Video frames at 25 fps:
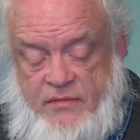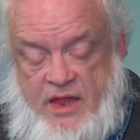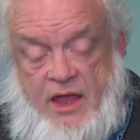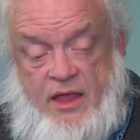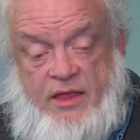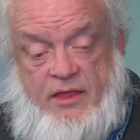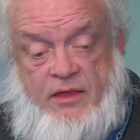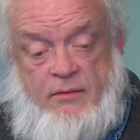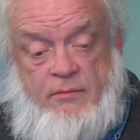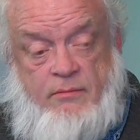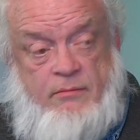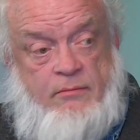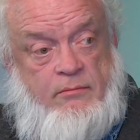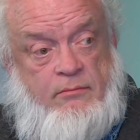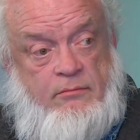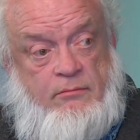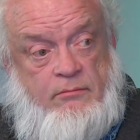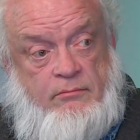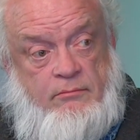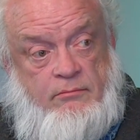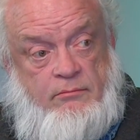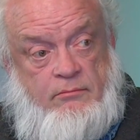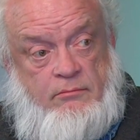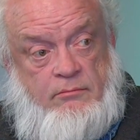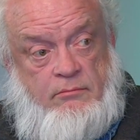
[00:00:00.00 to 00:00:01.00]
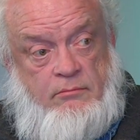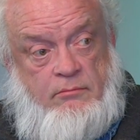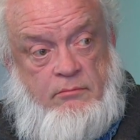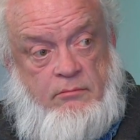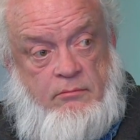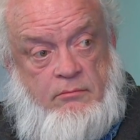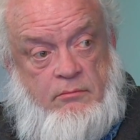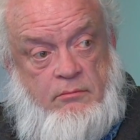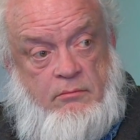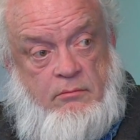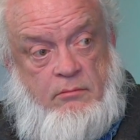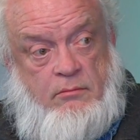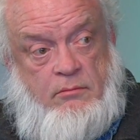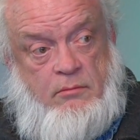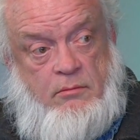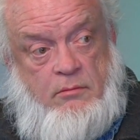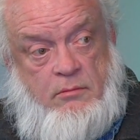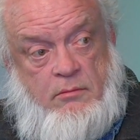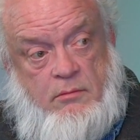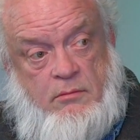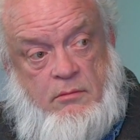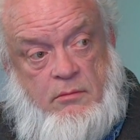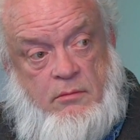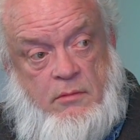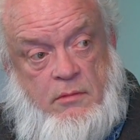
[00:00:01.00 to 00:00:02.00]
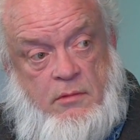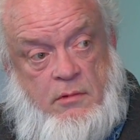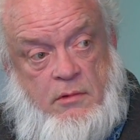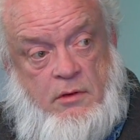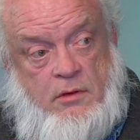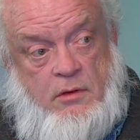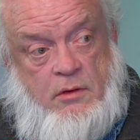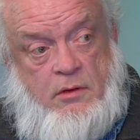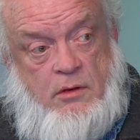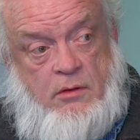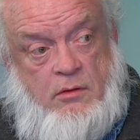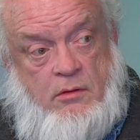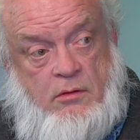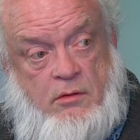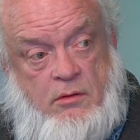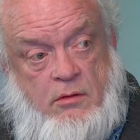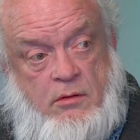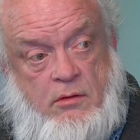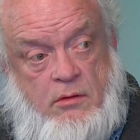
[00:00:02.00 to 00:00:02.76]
Uh, so then who is the United States going to sell its